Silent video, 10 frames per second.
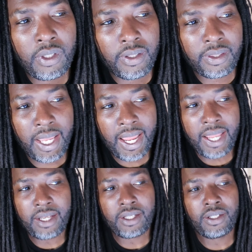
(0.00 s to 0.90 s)

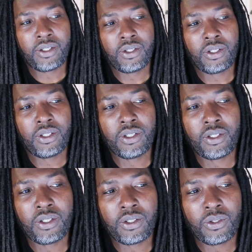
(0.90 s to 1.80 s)
That
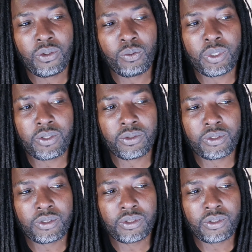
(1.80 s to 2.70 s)
would
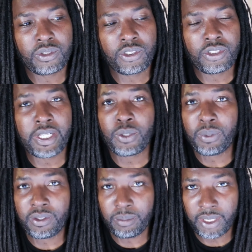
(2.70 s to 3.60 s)
stick
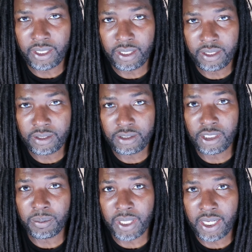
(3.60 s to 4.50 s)
with me
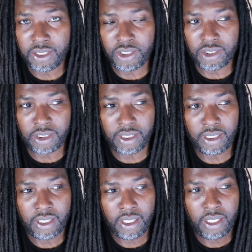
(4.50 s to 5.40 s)
subconsciously,
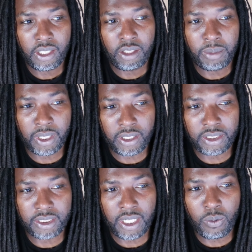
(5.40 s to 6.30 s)
because
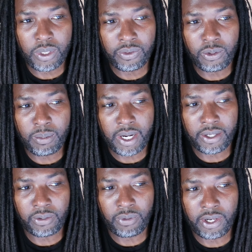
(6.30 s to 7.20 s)
as I went through my
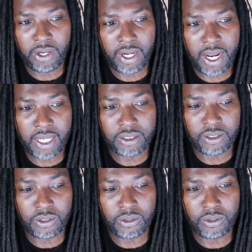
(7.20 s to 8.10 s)
career in high
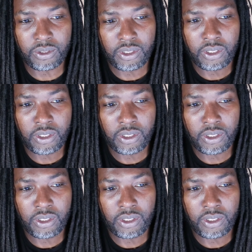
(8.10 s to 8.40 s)
school,